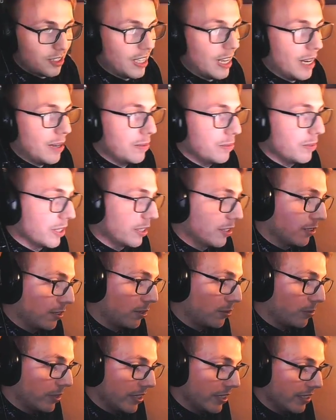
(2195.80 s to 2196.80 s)
time where it
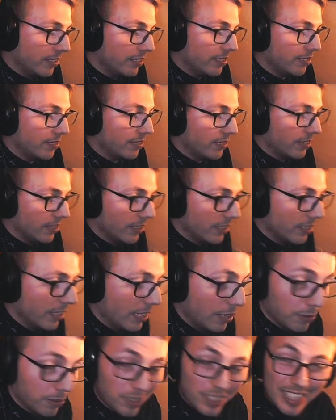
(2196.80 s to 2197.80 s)
looked weird.
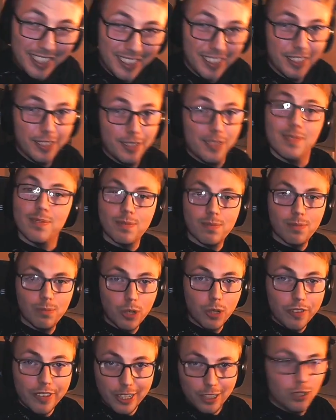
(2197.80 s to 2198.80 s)
I was actually
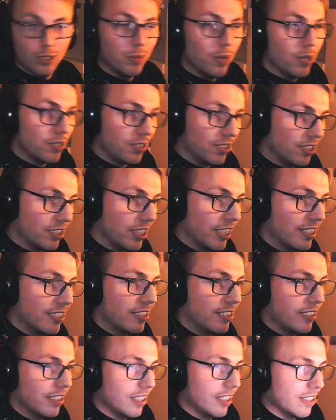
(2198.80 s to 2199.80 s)
moving towards the
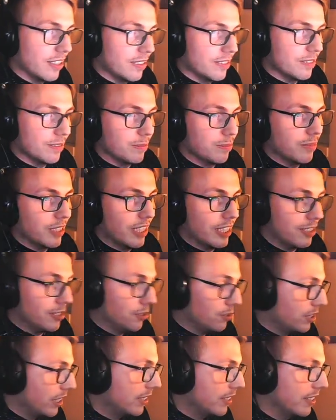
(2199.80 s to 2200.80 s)
chest, and as
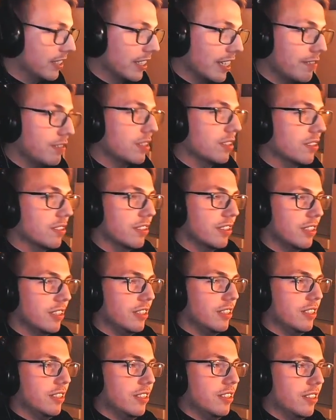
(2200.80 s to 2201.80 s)
you said, the level
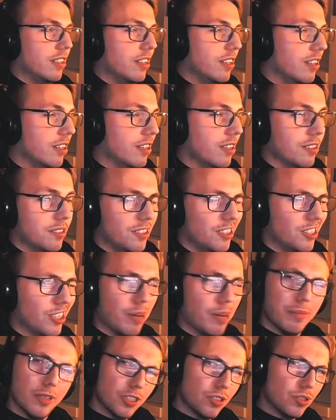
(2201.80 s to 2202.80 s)

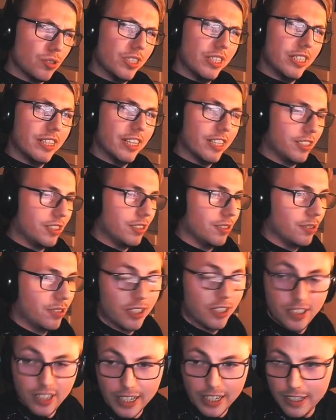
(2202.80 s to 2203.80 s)
geometry, as you
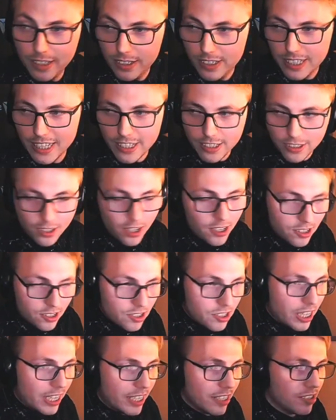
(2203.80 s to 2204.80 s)
could say, that doesn't
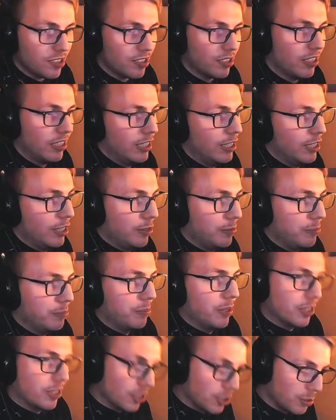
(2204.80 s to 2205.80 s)
change,
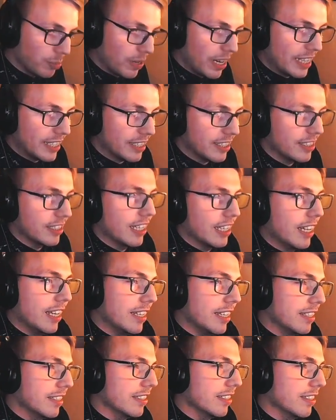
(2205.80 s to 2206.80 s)
but the sprites
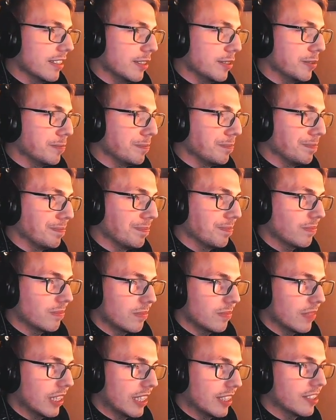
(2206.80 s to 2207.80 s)
and
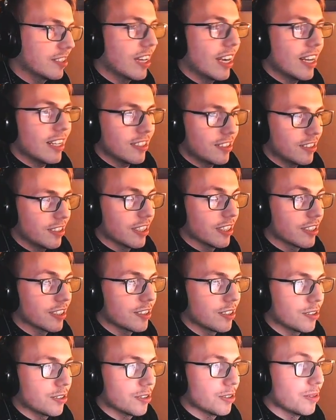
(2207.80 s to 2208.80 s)
the tiles change.
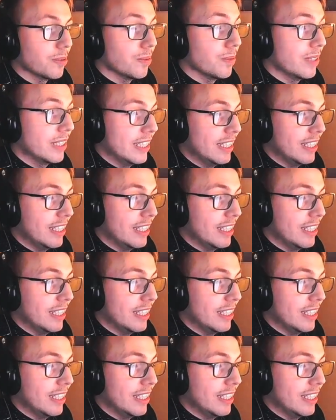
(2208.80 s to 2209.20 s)
So